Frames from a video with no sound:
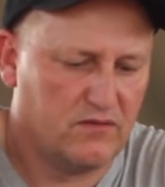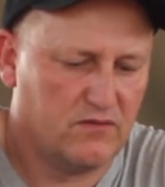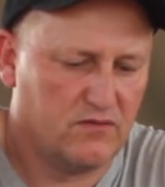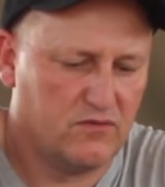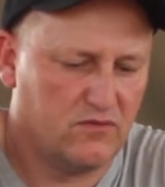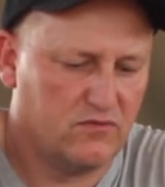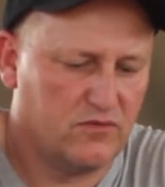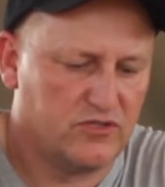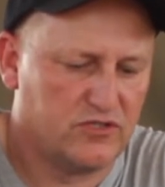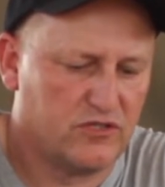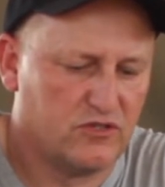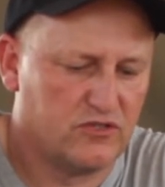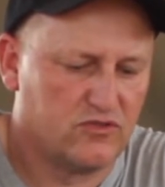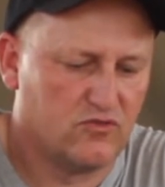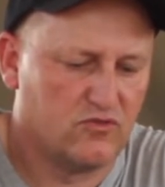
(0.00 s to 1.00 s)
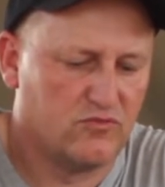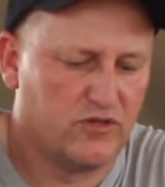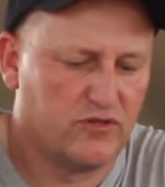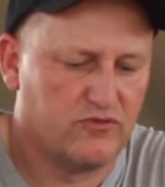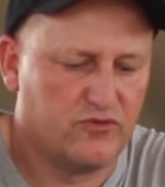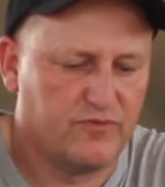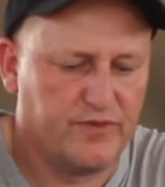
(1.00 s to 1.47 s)
Almost lost all my
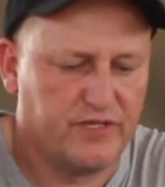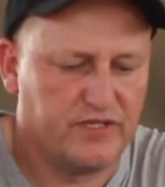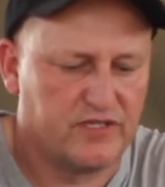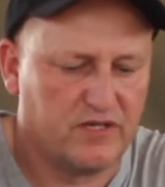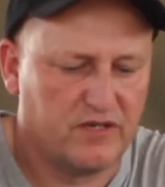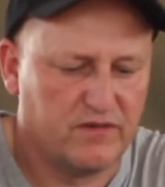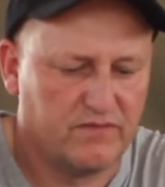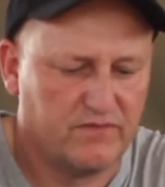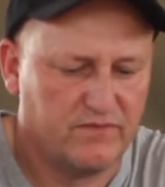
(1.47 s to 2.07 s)
hook beads now.